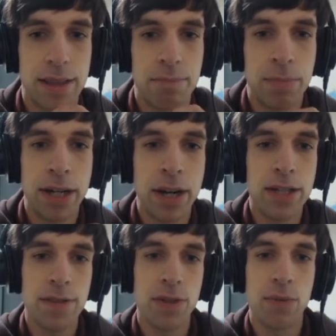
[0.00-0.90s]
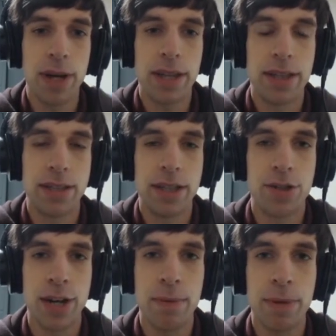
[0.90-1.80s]
because of the way the Z
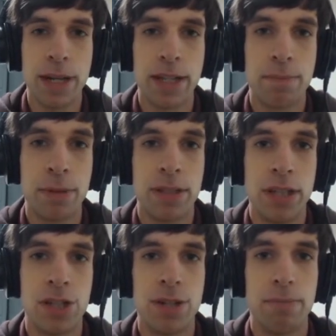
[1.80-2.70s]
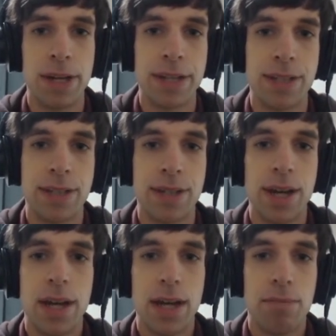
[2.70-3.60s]
dropping is position based,
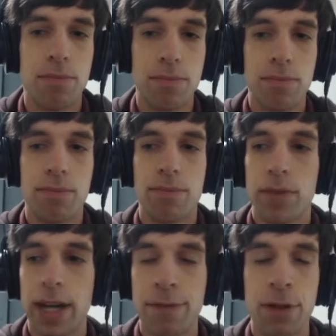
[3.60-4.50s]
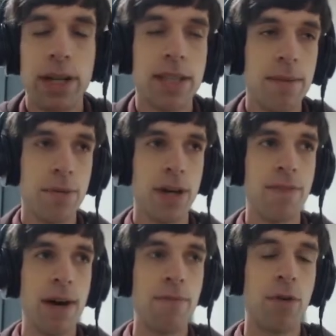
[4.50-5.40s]
like for example,
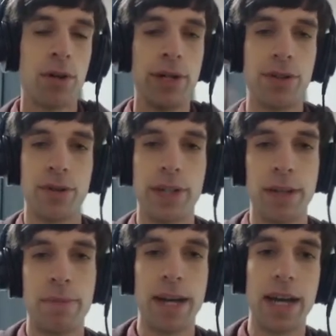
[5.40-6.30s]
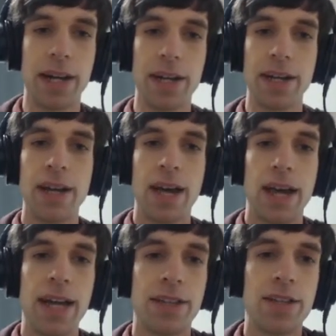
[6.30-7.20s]
if I'm forward throwing the banana,
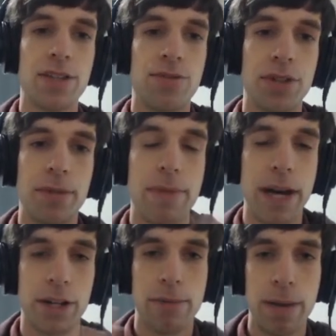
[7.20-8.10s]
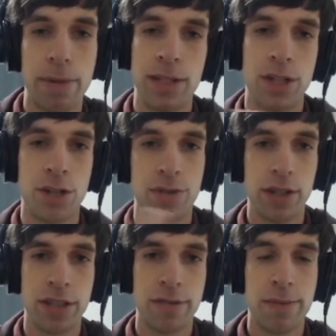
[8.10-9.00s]
it doesn't really matter my position
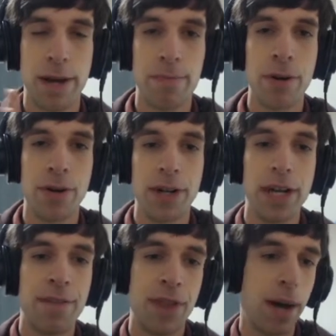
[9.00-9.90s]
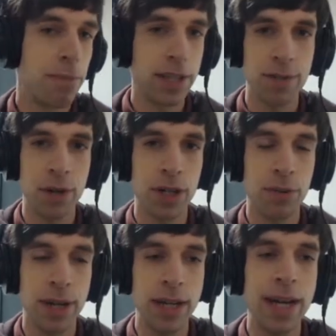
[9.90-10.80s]
relative to my opponent. If I'm this far
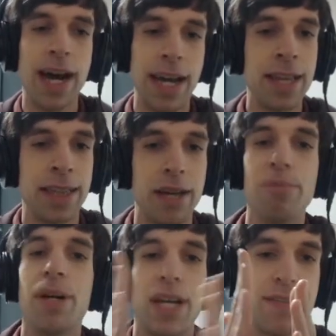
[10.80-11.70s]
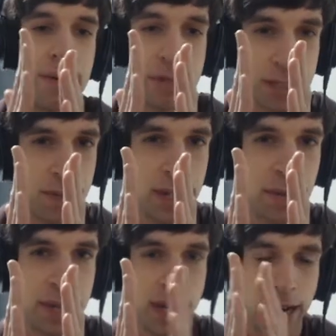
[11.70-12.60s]
away, I hit them. If I'm this far
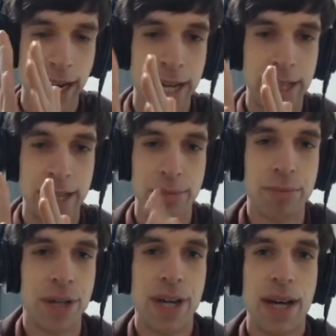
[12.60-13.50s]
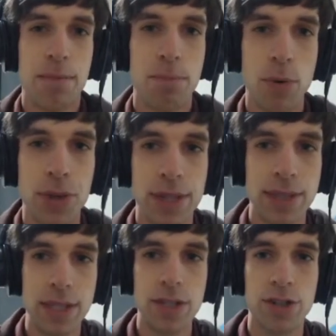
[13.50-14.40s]
away, I hit them. But with the
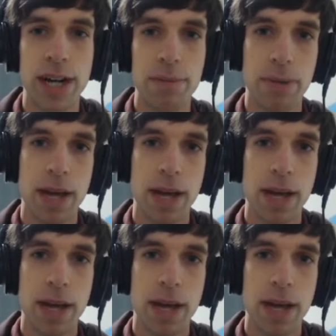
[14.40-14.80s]
Z drop,